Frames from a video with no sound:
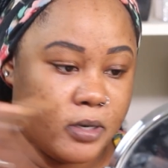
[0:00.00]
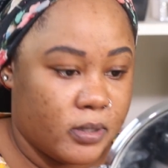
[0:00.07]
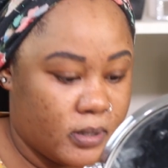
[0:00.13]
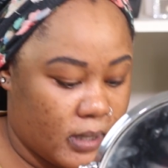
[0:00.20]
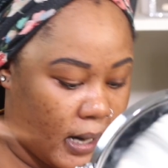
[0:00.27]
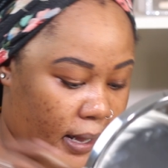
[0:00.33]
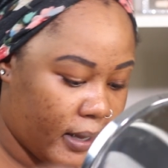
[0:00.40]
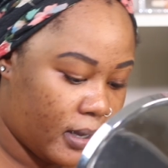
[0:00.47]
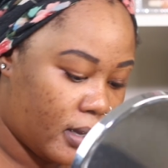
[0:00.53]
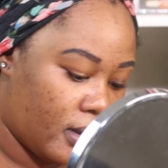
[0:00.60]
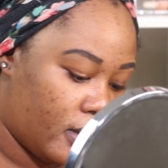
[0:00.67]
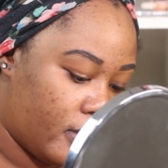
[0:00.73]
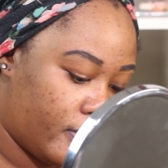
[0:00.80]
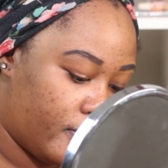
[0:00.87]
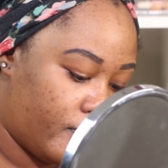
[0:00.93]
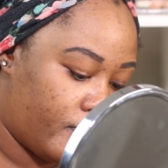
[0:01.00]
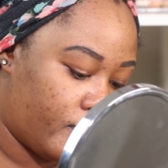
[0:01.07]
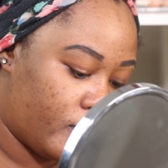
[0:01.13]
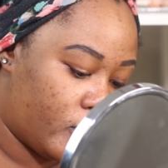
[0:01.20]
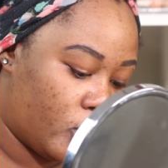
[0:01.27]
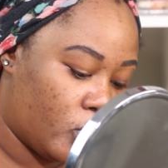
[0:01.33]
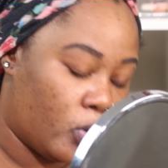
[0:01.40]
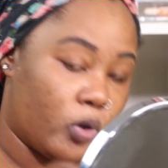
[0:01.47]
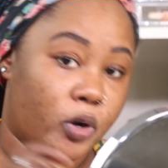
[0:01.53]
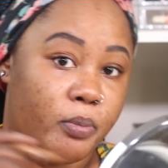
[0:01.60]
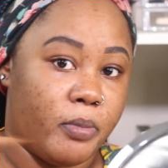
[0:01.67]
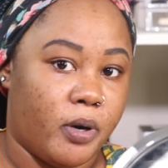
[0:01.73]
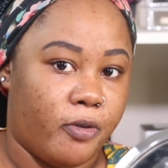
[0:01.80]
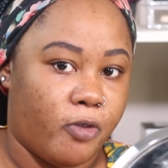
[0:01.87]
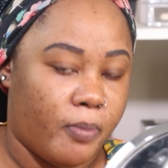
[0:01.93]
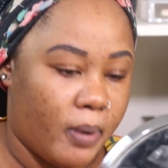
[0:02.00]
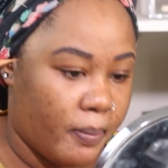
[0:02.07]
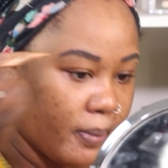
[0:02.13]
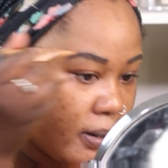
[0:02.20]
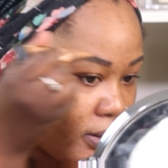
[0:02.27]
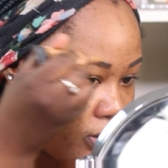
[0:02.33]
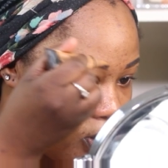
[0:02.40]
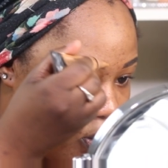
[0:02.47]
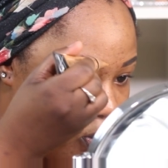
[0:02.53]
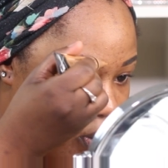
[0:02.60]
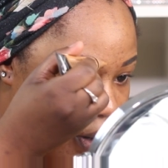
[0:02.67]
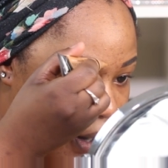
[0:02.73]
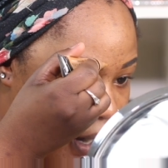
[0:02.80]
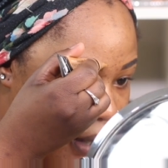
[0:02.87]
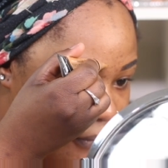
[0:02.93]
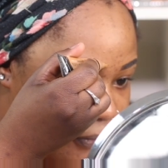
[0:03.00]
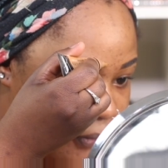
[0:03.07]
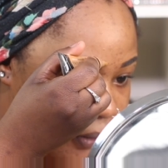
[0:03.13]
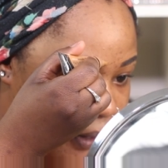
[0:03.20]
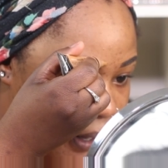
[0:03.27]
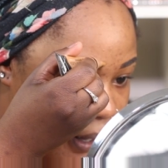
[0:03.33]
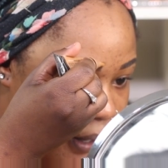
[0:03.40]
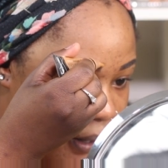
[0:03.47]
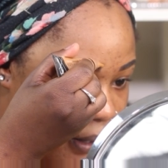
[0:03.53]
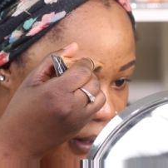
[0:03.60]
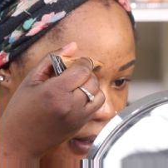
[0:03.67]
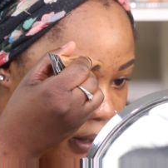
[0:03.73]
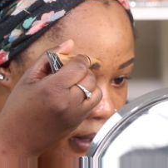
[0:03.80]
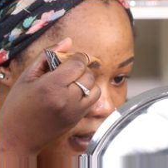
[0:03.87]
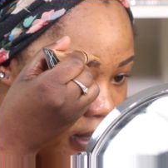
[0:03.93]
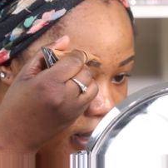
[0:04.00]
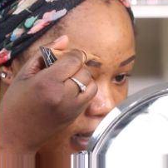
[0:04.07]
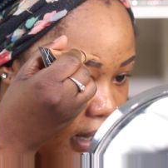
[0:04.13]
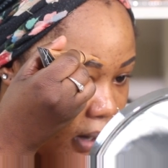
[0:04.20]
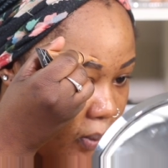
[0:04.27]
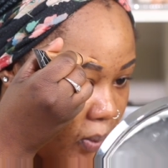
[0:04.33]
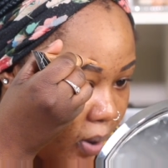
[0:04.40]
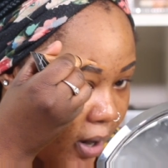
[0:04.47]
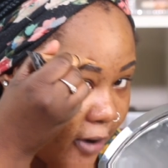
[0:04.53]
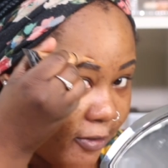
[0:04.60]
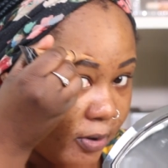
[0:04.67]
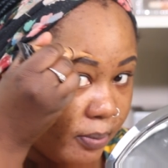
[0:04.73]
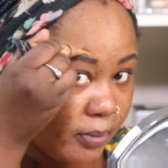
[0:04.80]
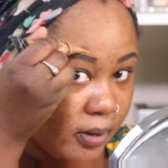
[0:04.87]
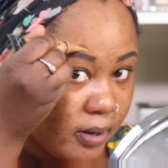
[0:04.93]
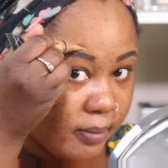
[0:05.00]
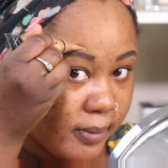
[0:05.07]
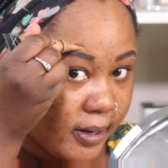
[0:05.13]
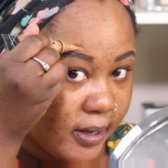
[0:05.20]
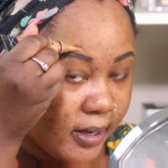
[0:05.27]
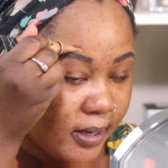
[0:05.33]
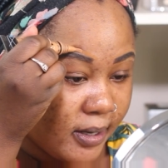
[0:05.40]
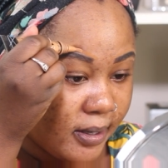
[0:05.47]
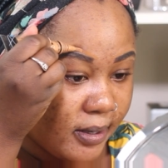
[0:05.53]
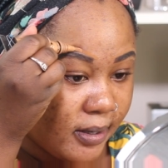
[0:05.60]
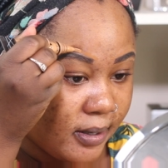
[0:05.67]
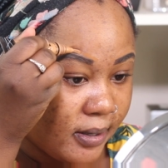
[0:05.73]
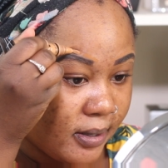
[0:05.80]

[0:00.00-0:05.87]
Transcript: just like um, to hold the mirror for my brows. Don't worry. After that, I won't have the mirror in my hand.